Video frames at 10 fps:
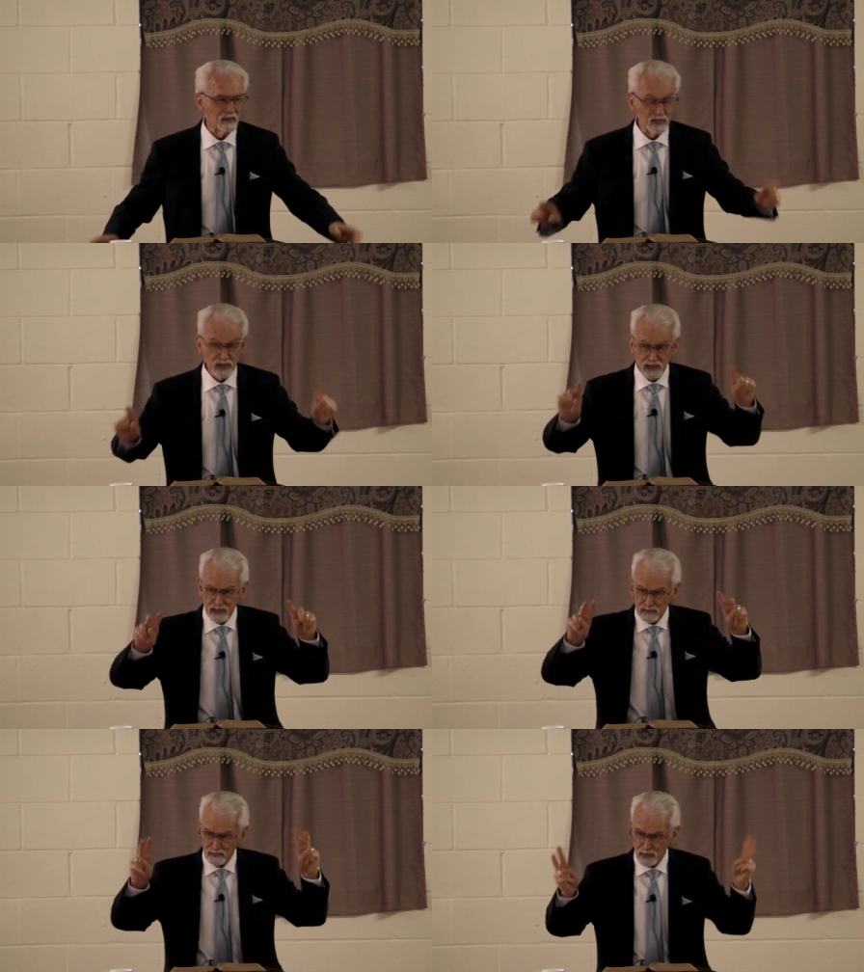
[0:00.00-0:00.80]
let me
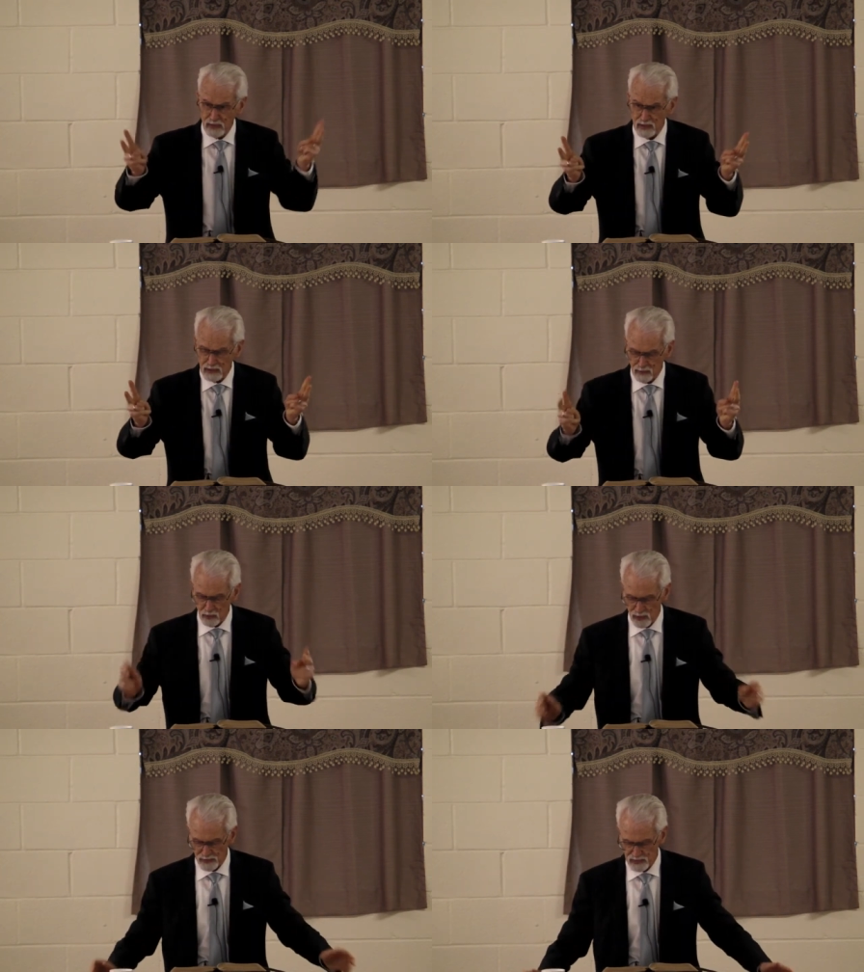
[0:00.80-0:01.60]
just put a little
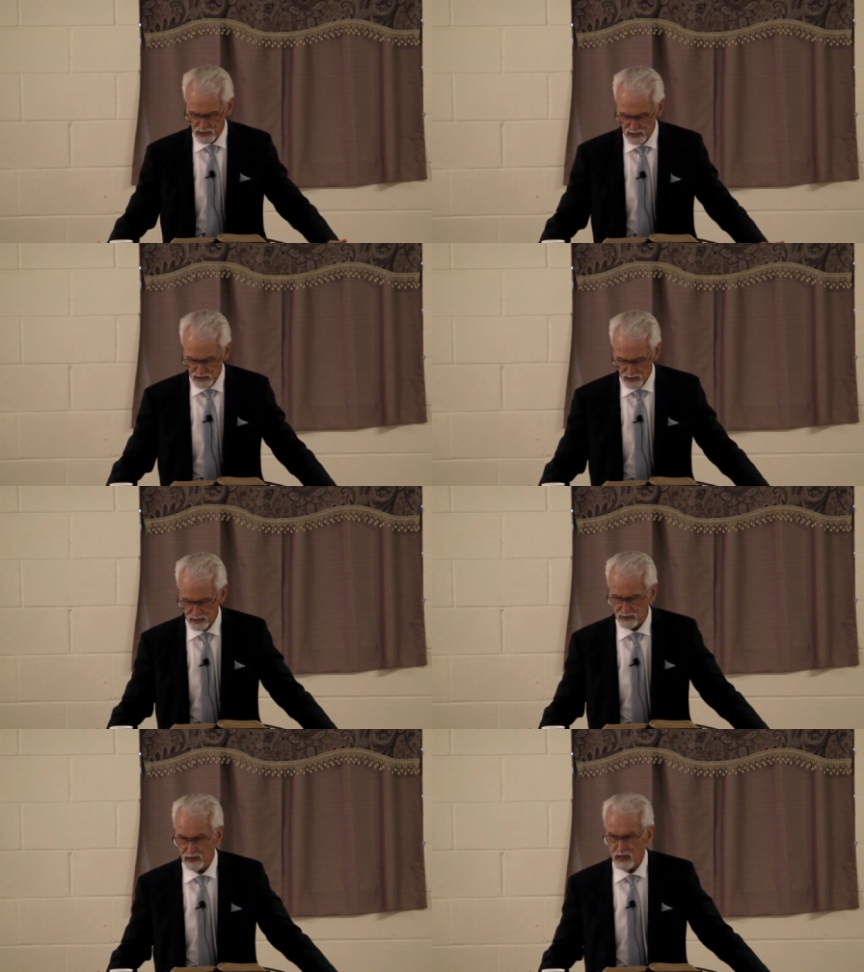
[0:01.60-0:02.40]
parenthesis here.